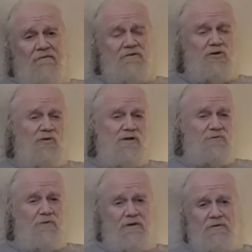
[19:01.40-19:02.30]
a choice
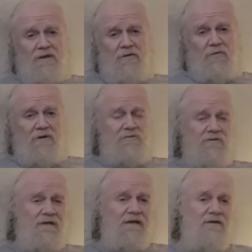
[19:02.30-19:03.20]
whether they were
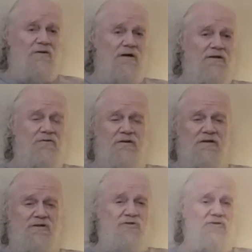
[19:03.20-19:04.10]
mentally ill or had drug
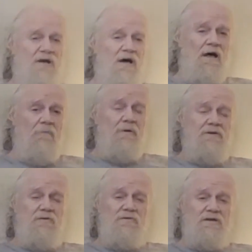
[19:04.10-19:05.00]
issues. But
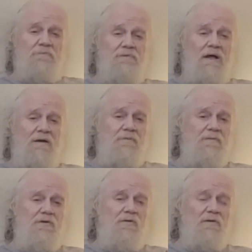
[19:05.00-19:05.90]
there was a lot of people
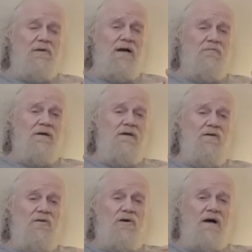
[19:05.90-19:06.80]
who were like me, who
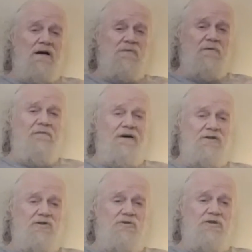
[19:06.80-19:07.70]
were
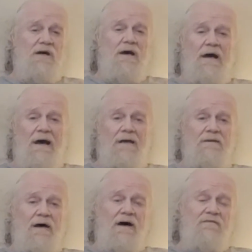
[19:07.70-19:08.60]
ex-professionals, had
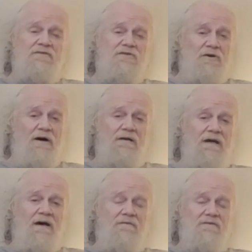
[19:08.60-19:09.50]
lives, trying to
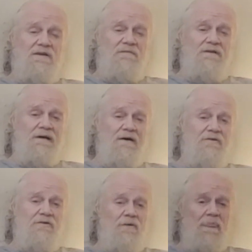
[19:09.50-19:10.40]
have their stuff
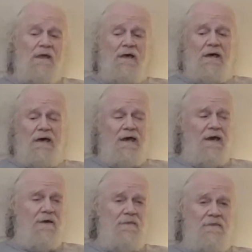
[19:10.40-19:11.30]
together,
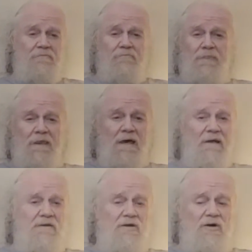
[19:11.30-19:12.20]
and
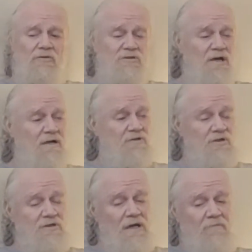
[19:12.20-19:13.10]
it's like
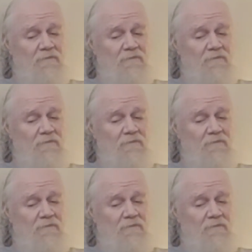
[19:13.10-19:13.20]
just like